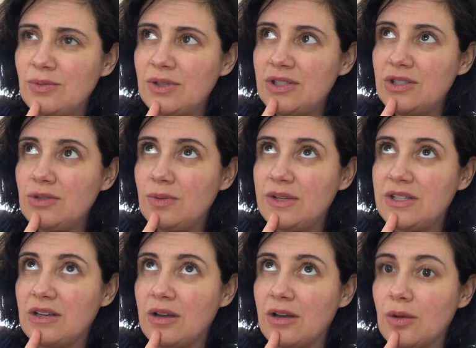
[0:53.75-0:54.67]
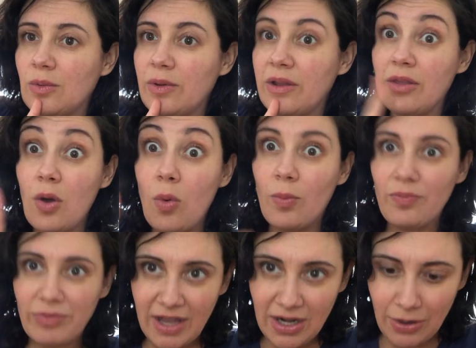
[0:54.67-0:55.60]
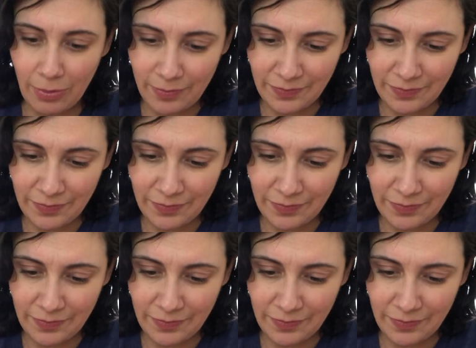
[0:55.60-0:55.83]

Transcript: What do we talk with? Oh, I know.